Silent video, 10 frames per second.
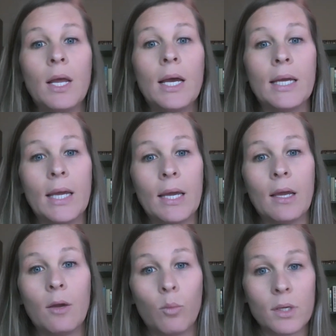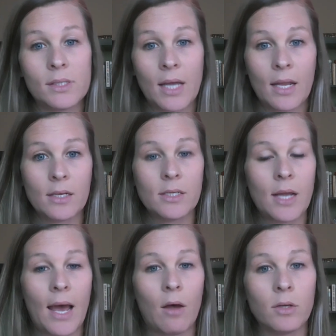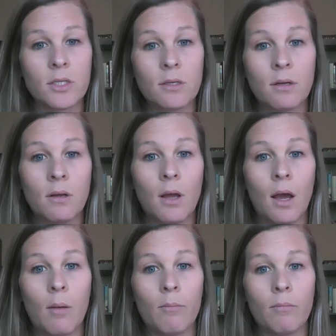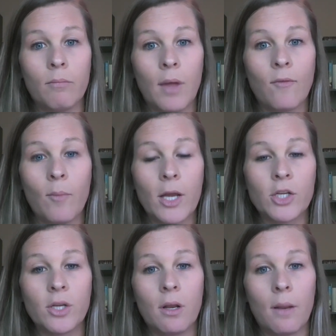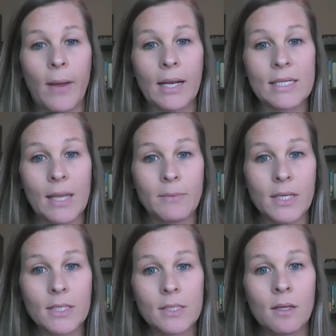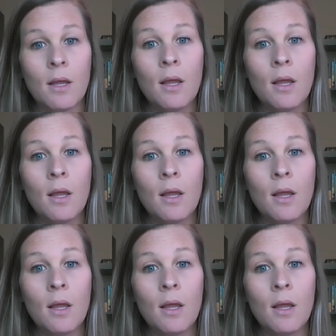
he will send out information about acceptance